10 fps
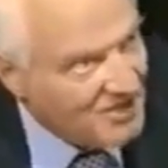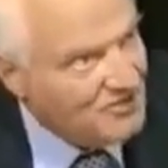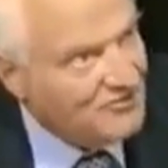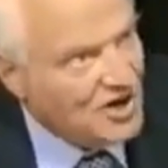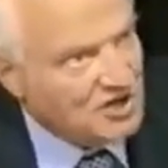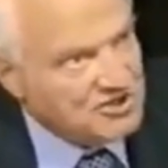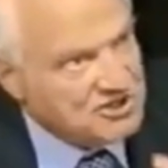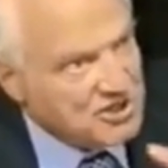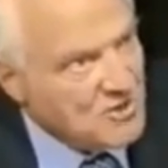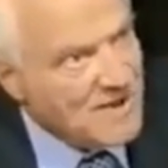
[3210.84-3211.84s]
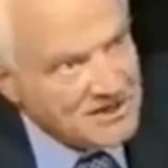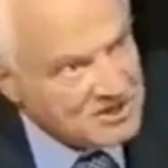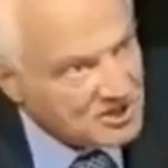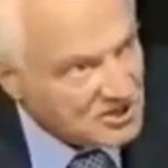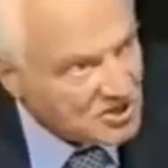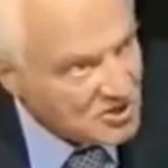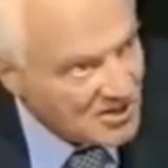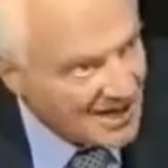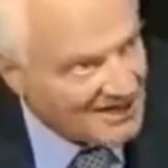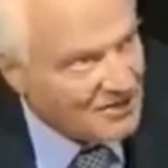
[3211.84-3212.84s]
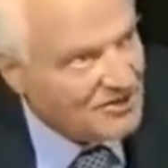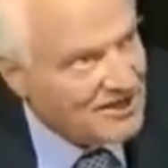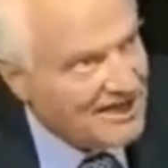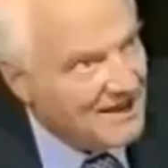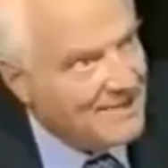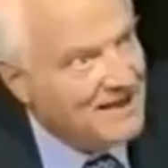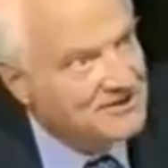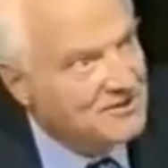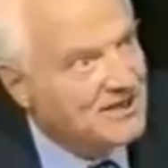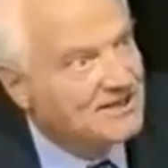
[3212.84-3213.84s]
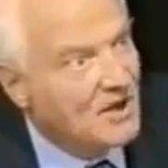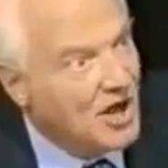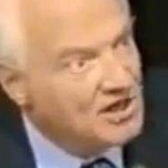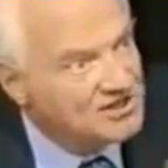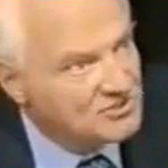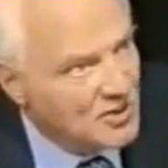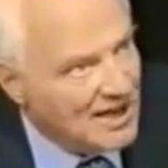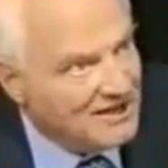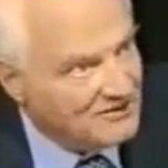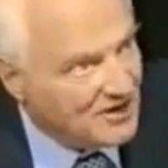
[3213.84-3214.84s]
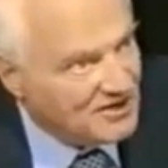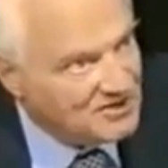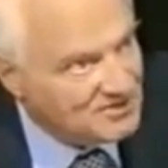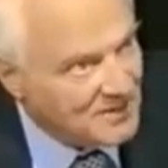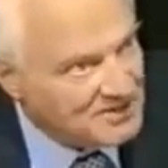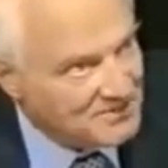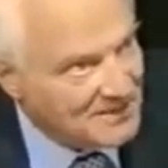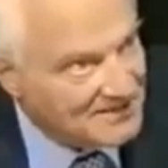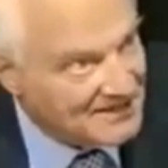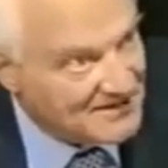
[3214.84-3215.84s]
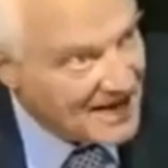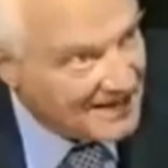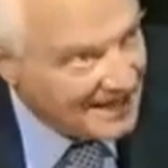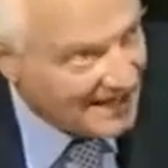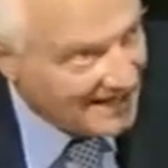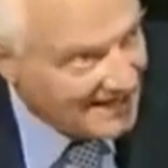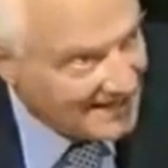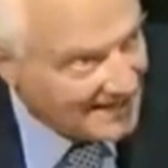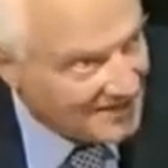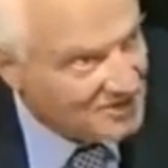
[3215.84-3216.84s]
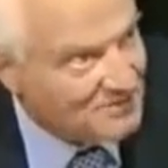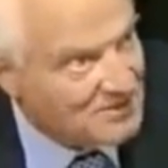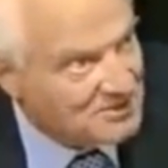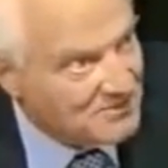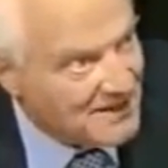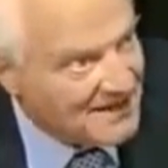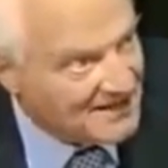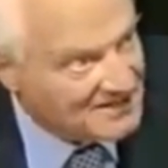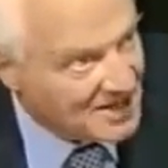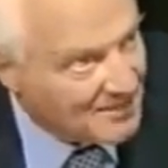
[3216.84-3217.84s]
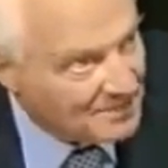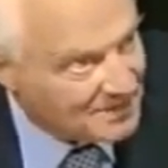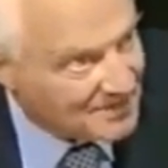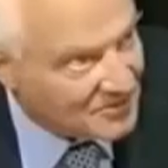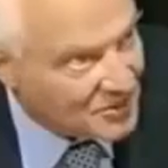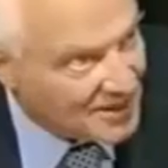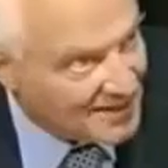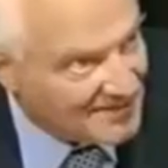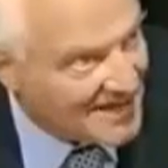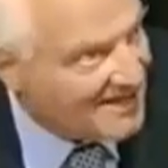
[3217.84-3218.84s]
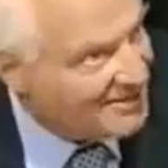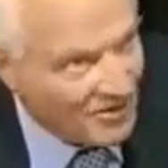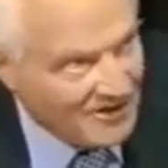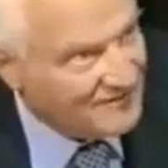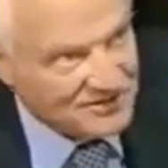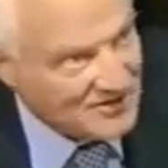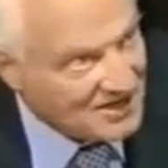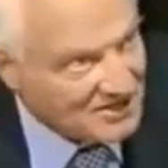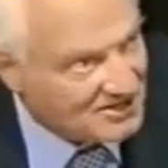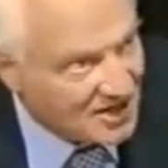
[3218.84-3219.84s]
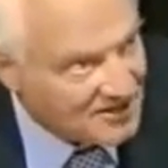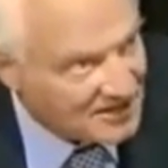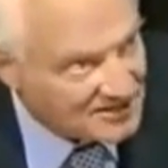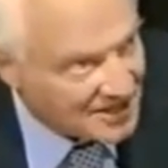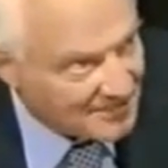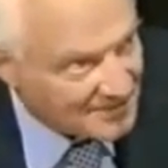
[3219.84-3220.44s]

You've got so much to do and you're thinking about doing it elsewhere. You've got a responsibility right here. You're supposed to be an example to the world. Your infrastructure is not an example.